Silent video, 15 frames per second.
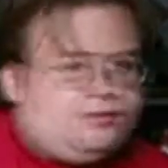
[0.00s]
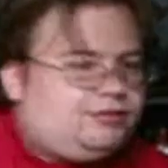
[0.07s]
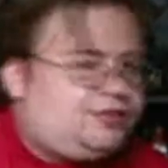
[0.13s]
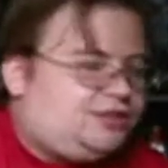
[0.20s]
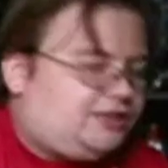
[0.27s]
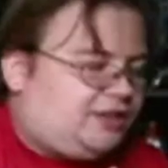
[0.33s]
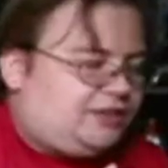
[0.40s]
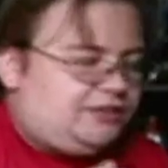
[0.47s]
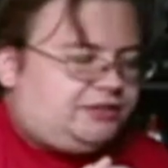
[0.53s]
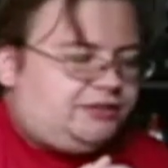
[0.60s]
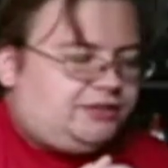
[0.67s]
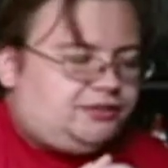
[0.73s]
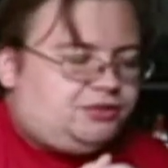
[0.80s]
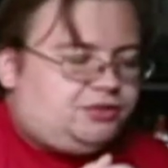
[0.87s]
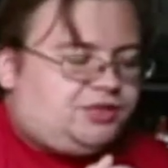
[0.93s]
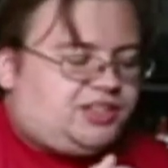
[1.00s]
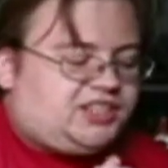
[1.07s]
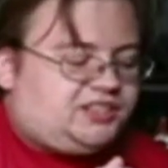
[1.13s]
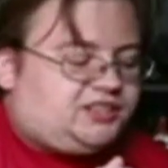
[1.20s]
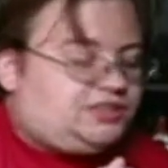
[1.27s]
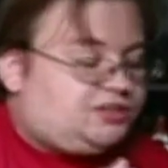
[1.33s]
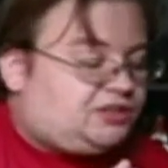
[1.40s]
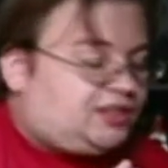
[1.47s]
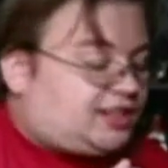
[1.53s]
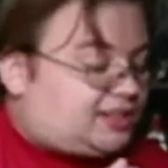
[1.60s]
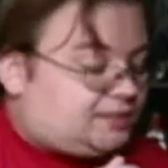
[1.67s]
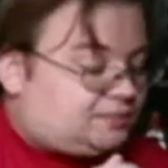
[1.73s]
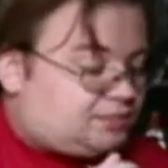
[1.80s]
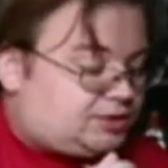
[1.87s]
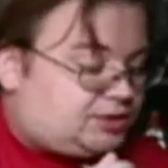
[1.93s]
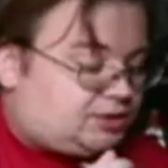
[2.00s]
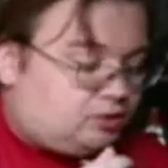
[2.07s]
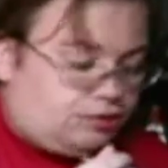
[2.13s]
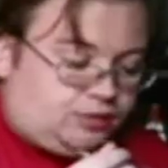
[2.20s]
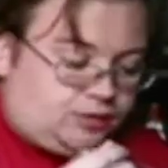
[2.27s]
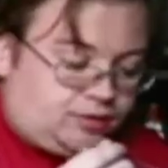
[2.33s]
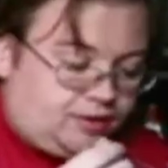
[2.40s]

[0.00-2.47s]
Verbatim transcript: which is actually unusual because usually I like blue over